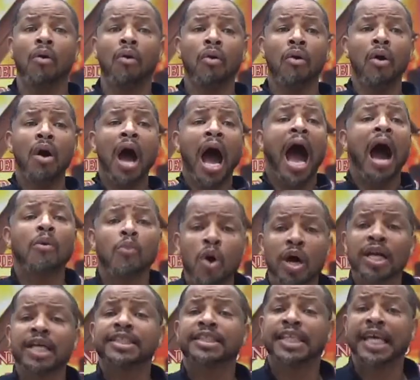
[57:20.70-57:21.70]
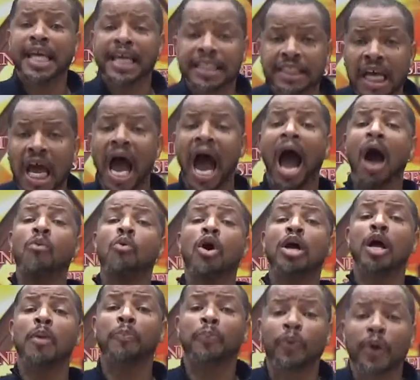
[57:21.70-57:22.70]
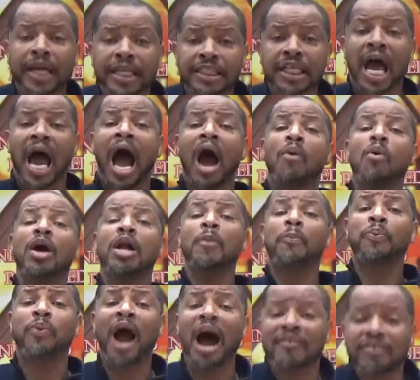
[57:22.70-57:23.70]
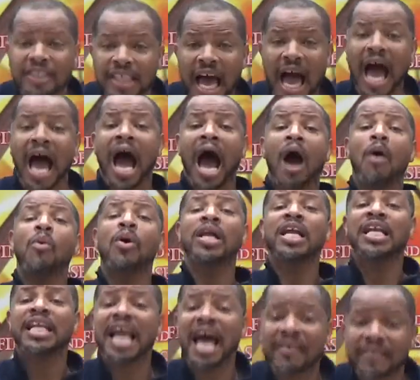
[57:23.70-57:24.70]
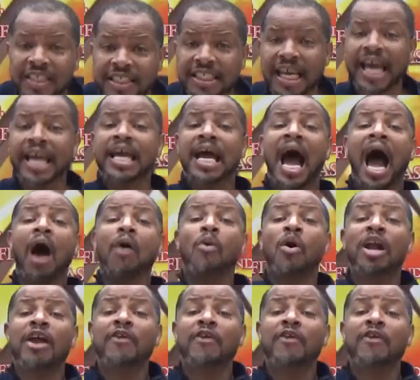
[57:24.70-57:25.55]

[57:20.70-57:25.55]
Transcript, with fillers: Yeah. I want to teach. I want to preach. I want to prophesy. I want to levitate. I